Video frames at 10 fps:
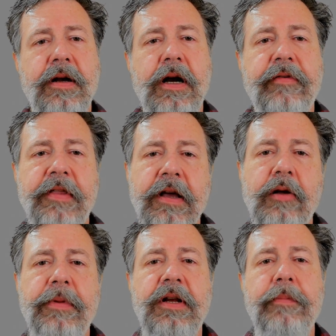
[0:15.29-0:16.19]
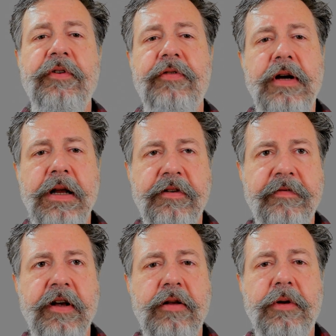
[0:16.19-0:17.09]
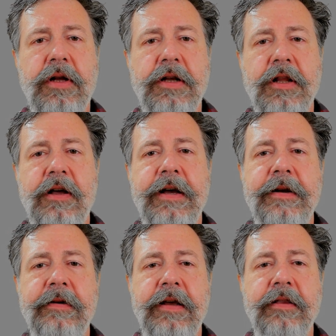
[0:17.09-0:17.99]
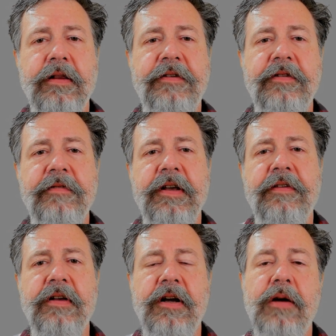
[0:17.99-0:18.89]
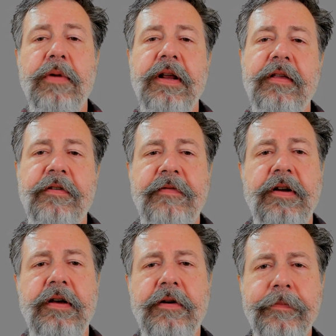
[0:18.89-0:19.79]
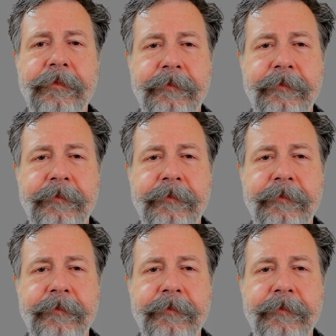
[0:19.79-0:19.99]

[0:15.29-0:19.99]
Everything I'll be demonstrating is available online in the list of links that accompany this video.